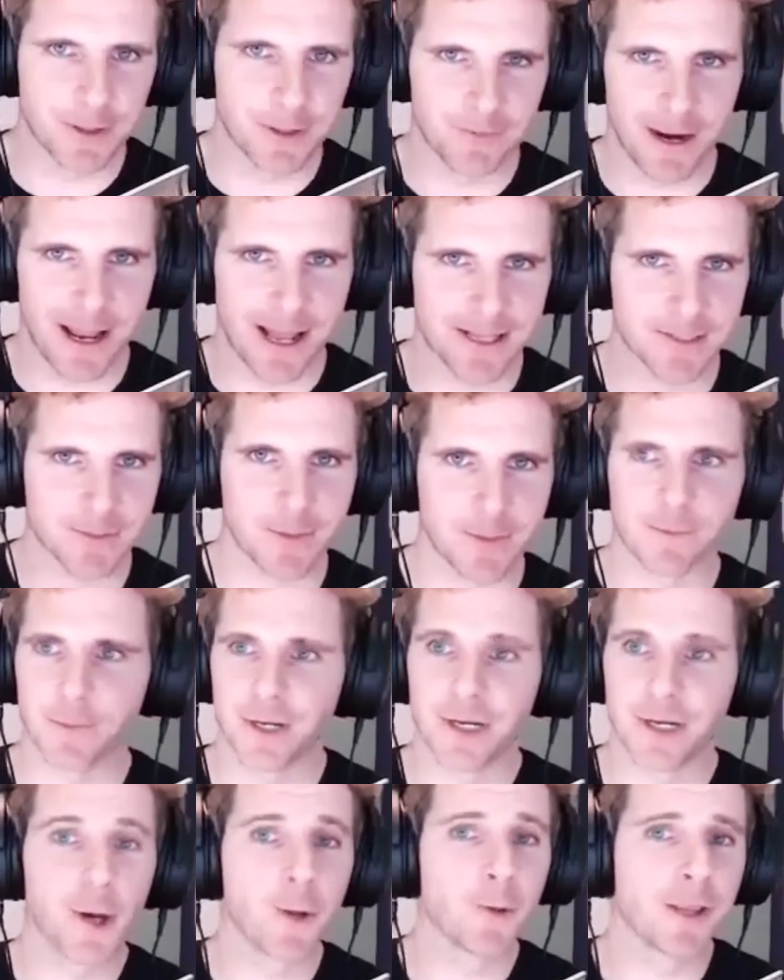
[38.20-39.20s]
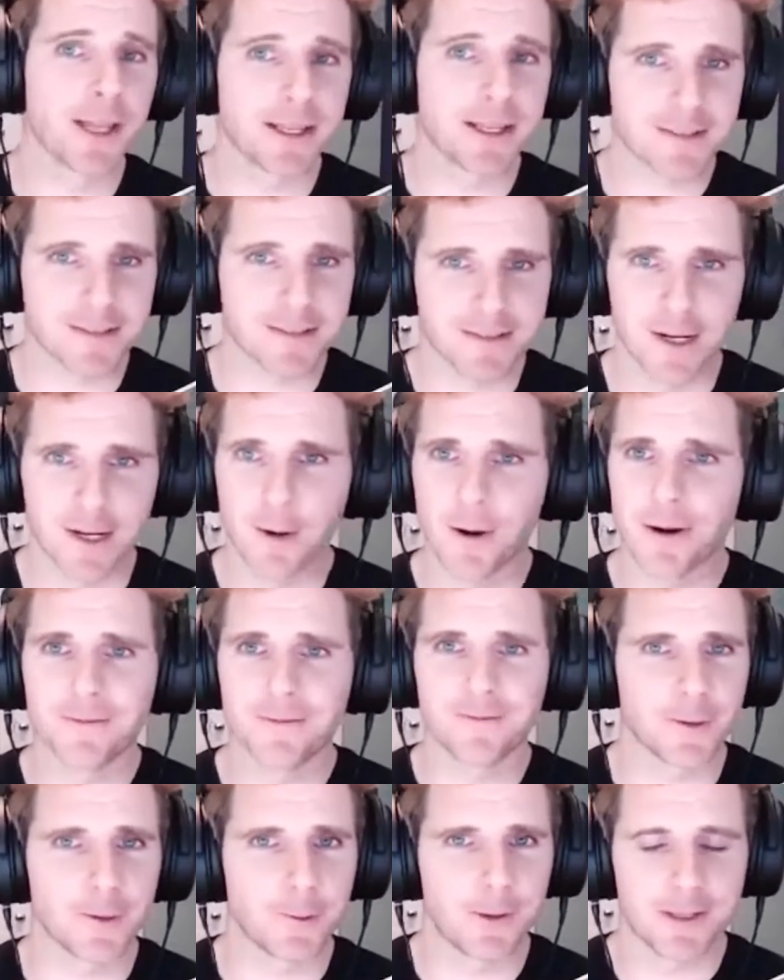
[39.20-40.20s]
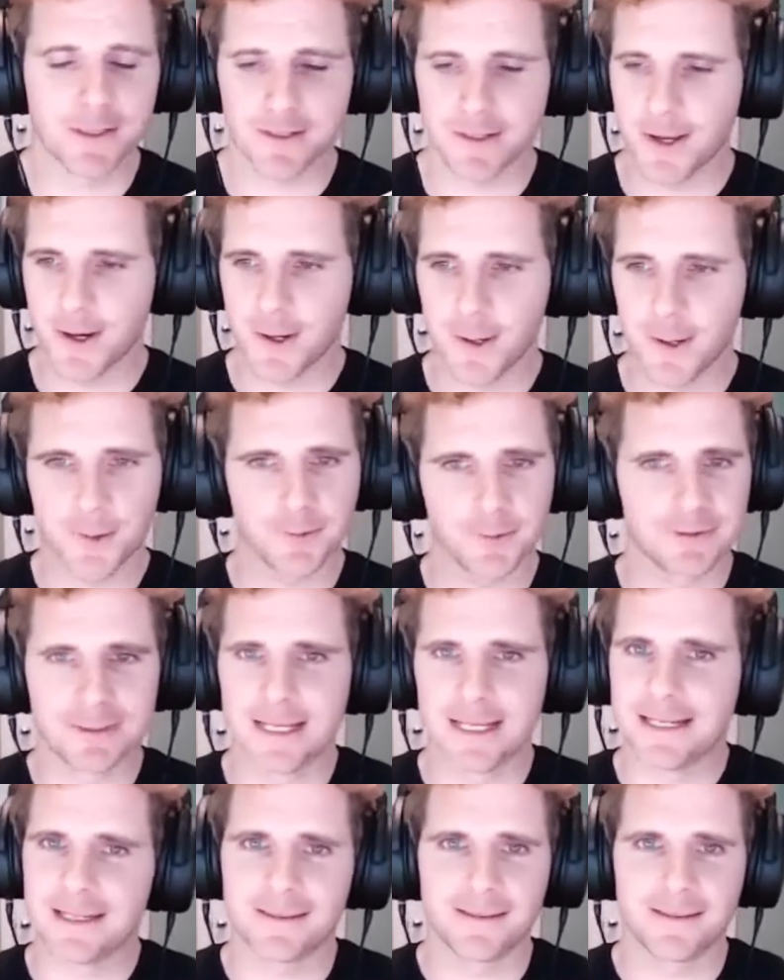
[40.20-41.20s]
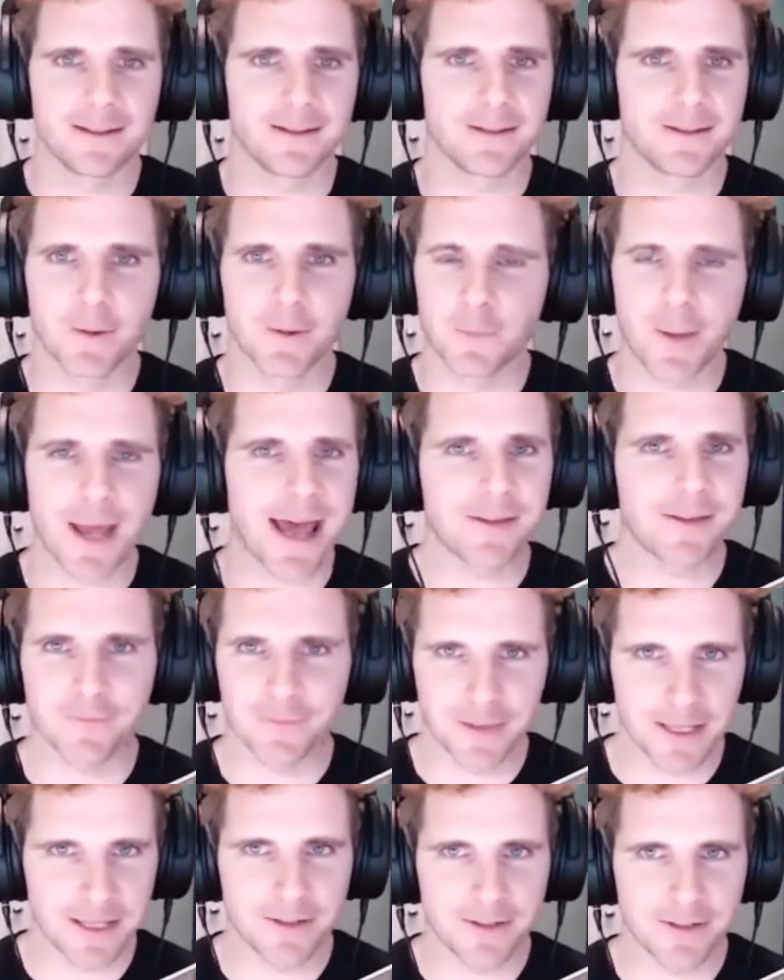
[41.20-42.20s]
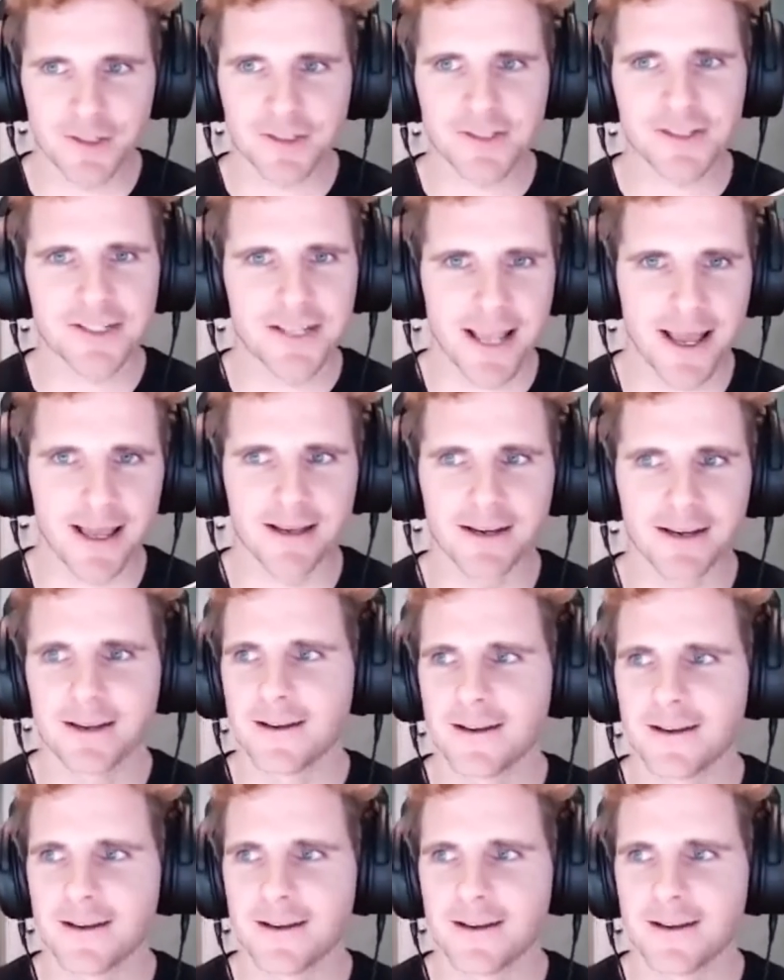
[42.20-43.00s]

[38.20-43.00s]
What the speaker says: ad spend, but no lists, no influence, no anything, no Pat Flynn just yet.